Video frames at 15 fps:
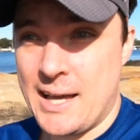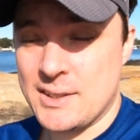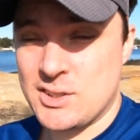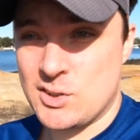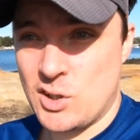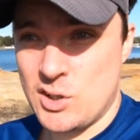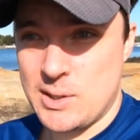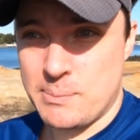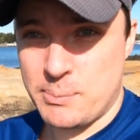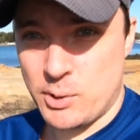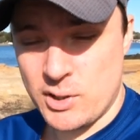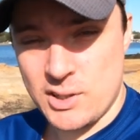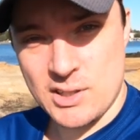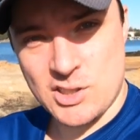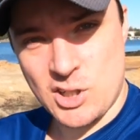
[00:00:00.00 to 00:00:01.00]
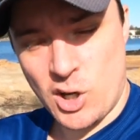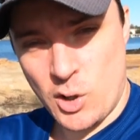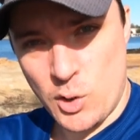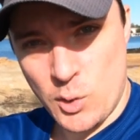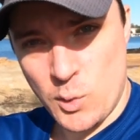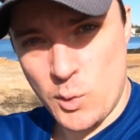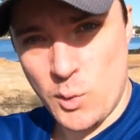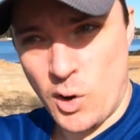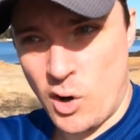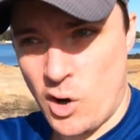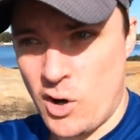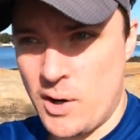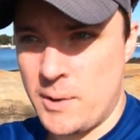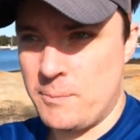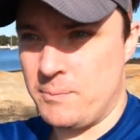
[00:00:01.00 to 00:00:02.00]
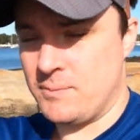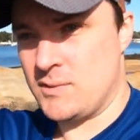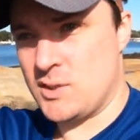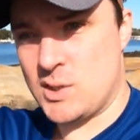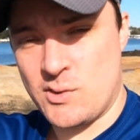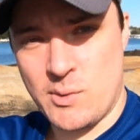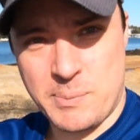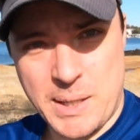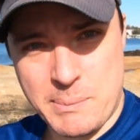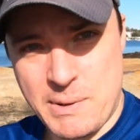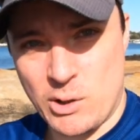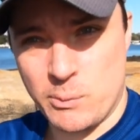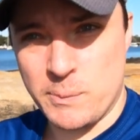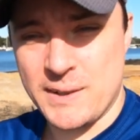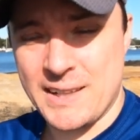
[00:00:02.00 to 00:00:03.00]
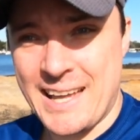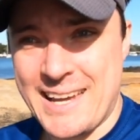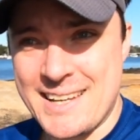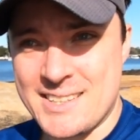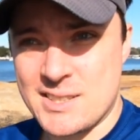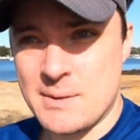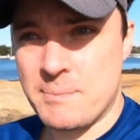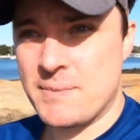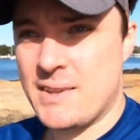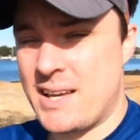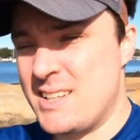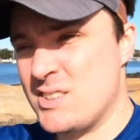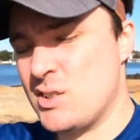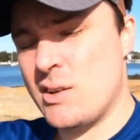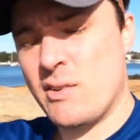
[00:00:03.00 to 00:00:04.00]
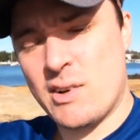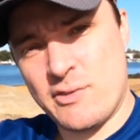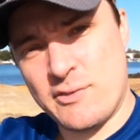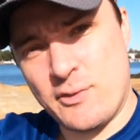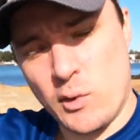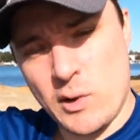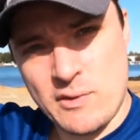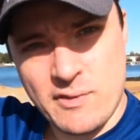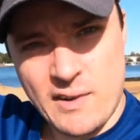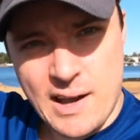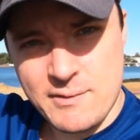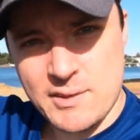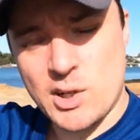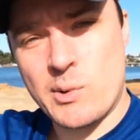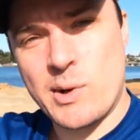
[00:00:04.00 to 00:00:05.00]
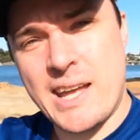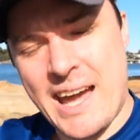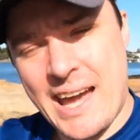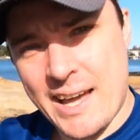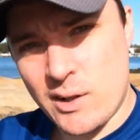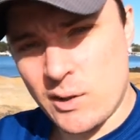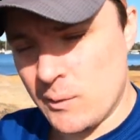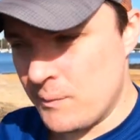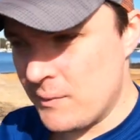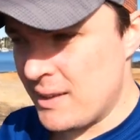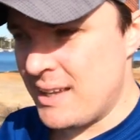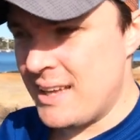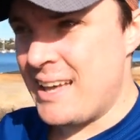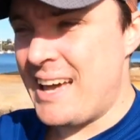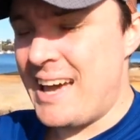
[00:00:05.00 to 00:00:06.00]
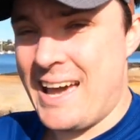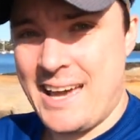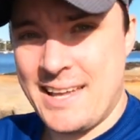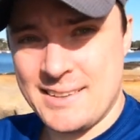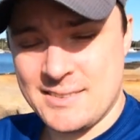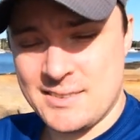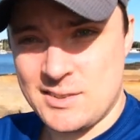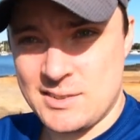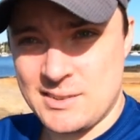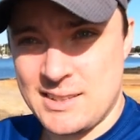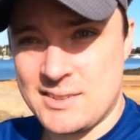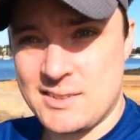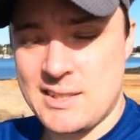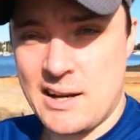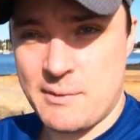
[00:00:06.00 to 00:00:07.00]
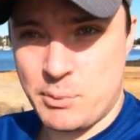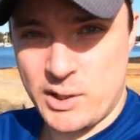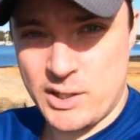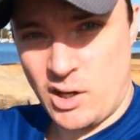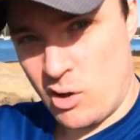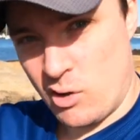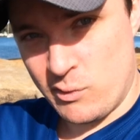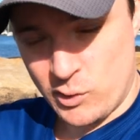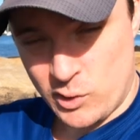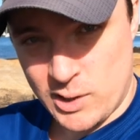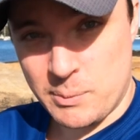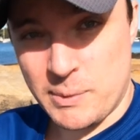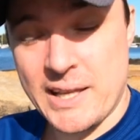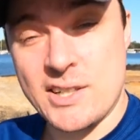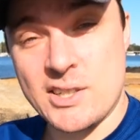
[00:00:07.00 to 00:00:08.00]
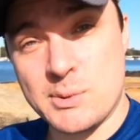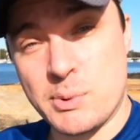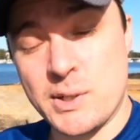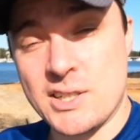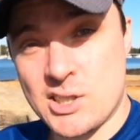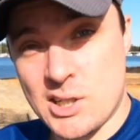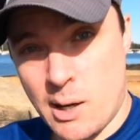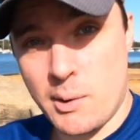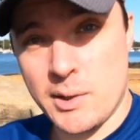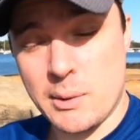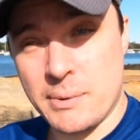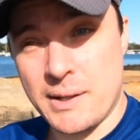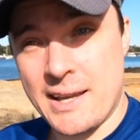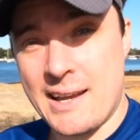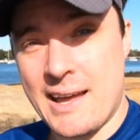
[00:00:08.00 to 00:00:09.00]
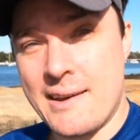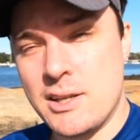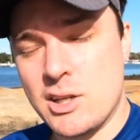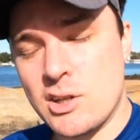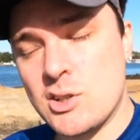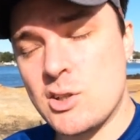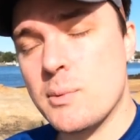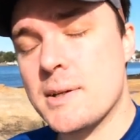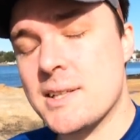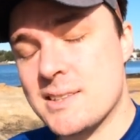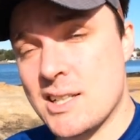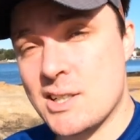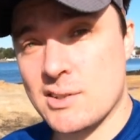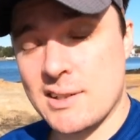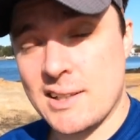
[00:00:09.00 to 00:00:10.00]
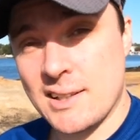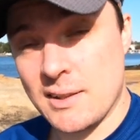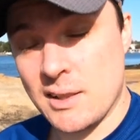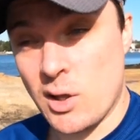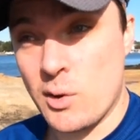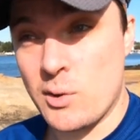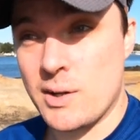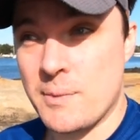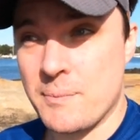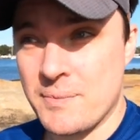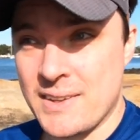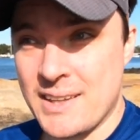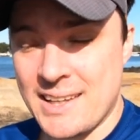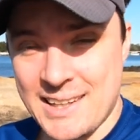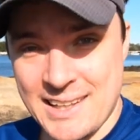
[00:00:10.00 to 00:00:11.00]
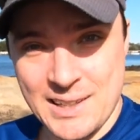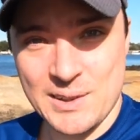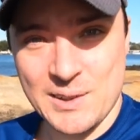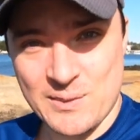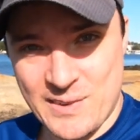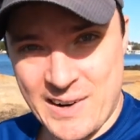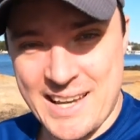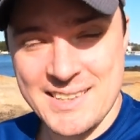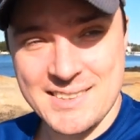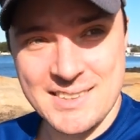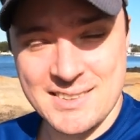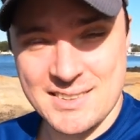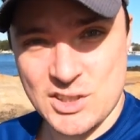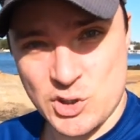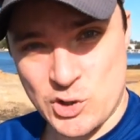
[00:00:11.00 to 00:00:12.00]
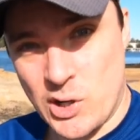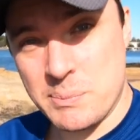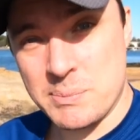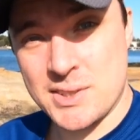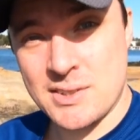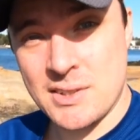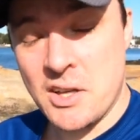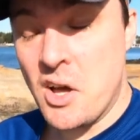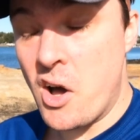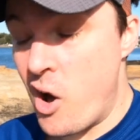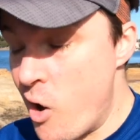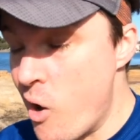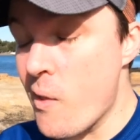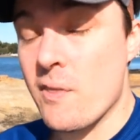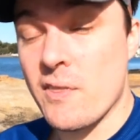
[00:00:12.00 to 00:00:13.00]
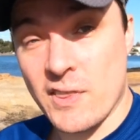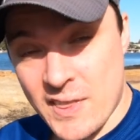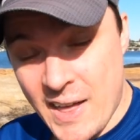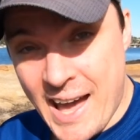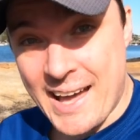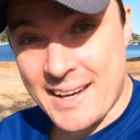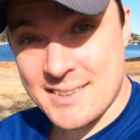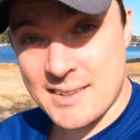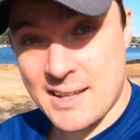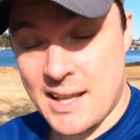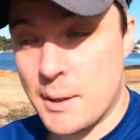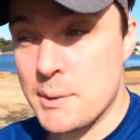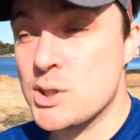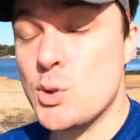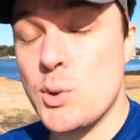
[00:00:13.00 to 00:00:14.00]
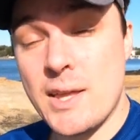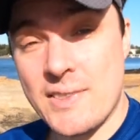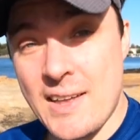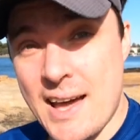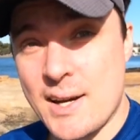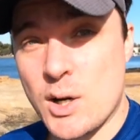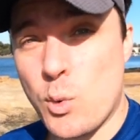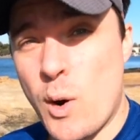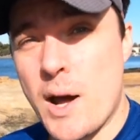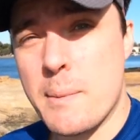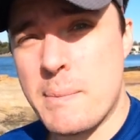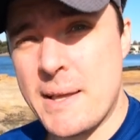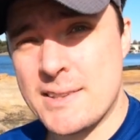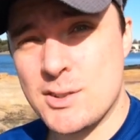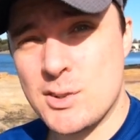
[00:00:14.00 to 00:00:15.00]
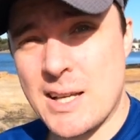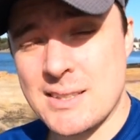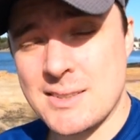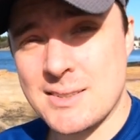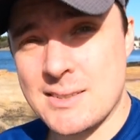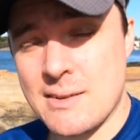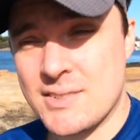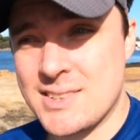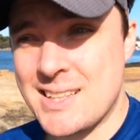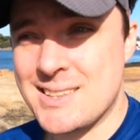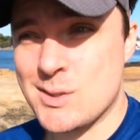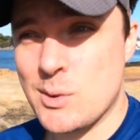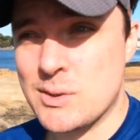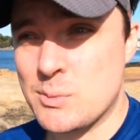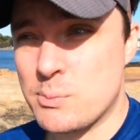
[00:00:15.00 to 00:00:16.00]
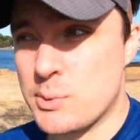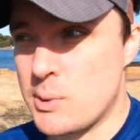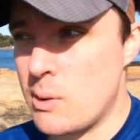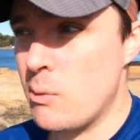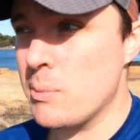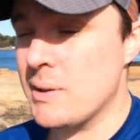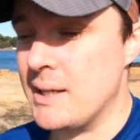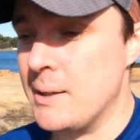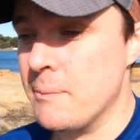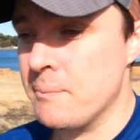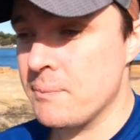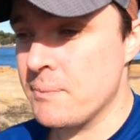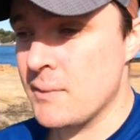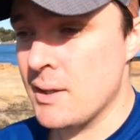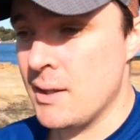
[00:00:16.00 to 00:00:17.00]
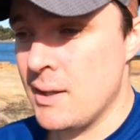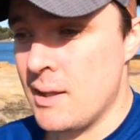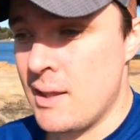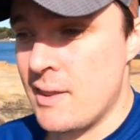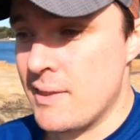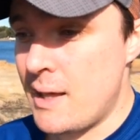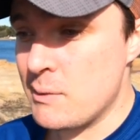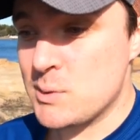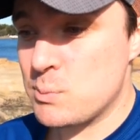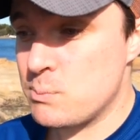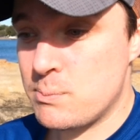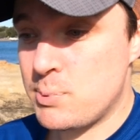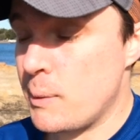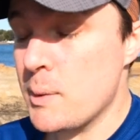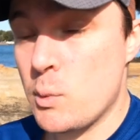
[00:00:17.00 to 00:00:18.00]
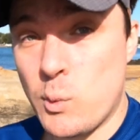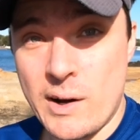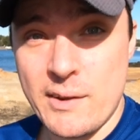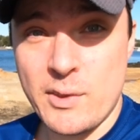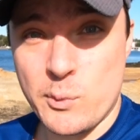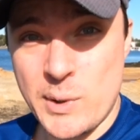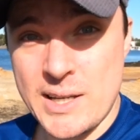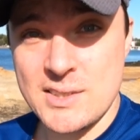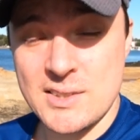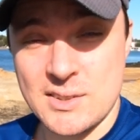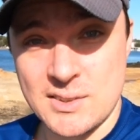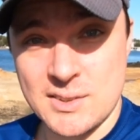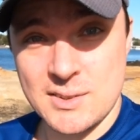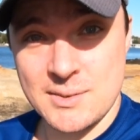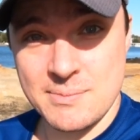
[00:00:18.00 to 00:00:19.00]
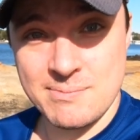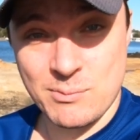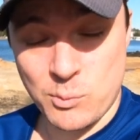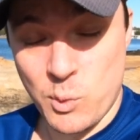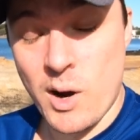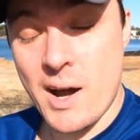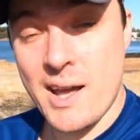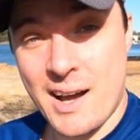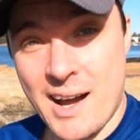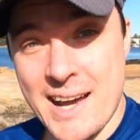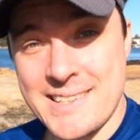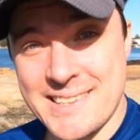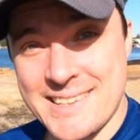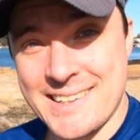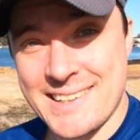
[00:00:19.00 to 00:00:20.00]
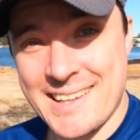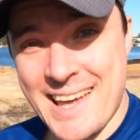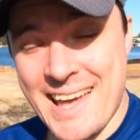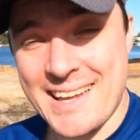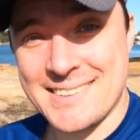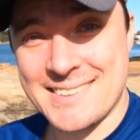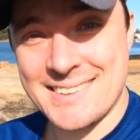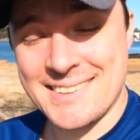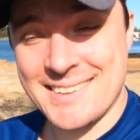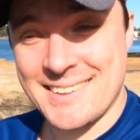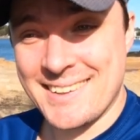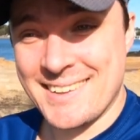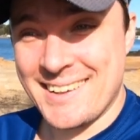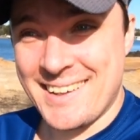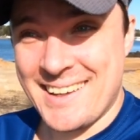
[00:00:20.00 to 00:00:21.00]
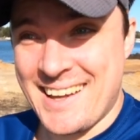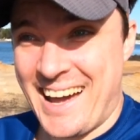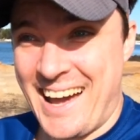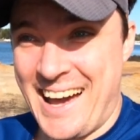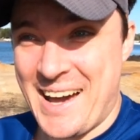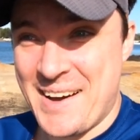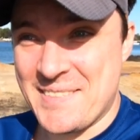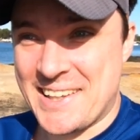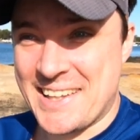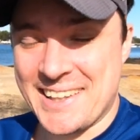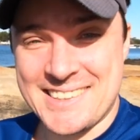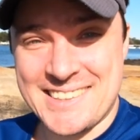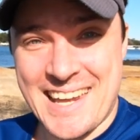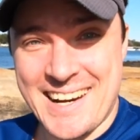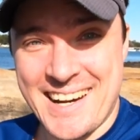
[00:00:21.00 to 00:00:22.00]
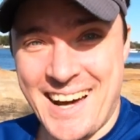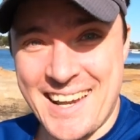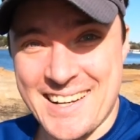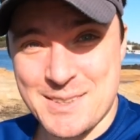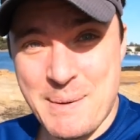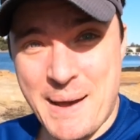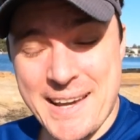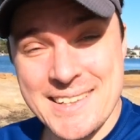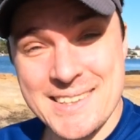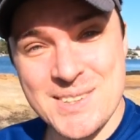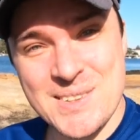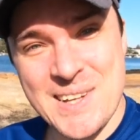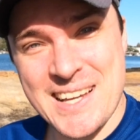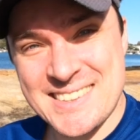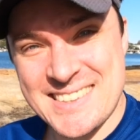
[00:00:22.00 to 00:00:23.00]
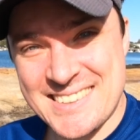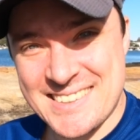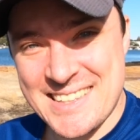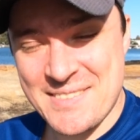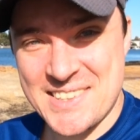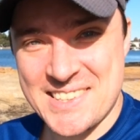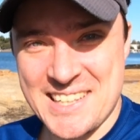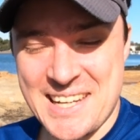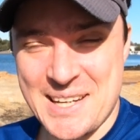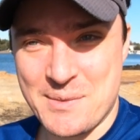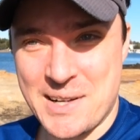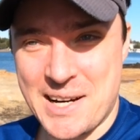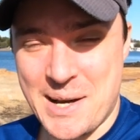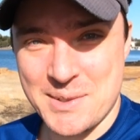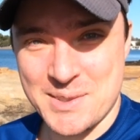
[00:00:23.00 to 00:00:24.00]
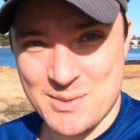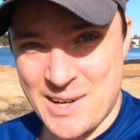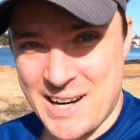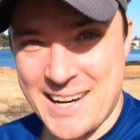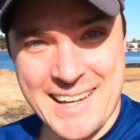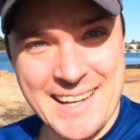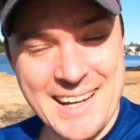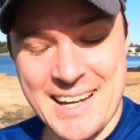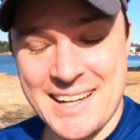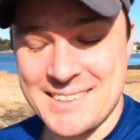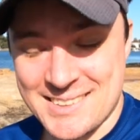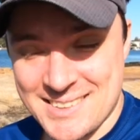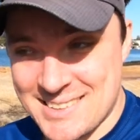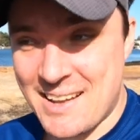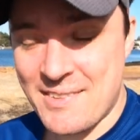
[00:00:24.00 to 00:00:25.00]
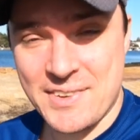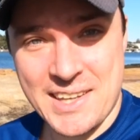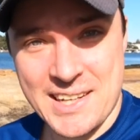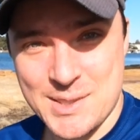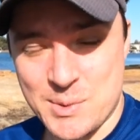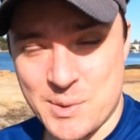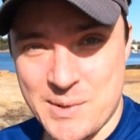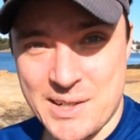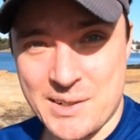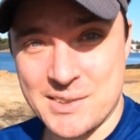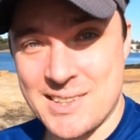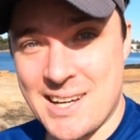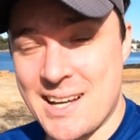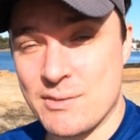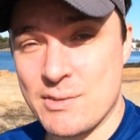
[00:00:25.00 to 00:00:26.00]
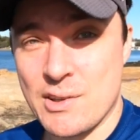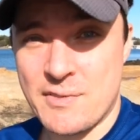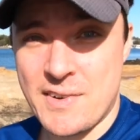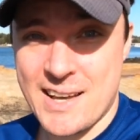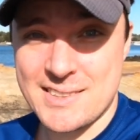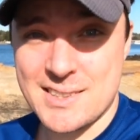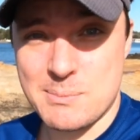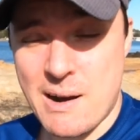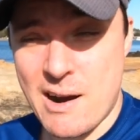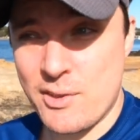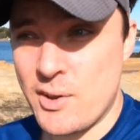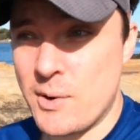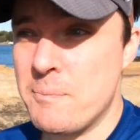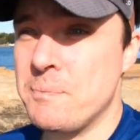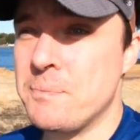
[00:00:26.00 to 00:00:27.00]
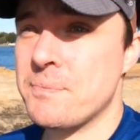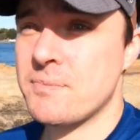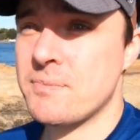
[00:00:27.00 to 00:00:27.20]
So you put your toe on sort of a big metal plate and you sit about a 45 degree angle. And instead of putting your whole foot on the plate, you just put your toe on the plate and you can do eccentrically loaded heel raises and drops on that. And I was doing that quite a bit in 2017. So I was probably, that was probably one of the reasons why I didn't get Achilles tendonitis back in 2017 when I was running and set the Guinness World Record title for the fastest marathon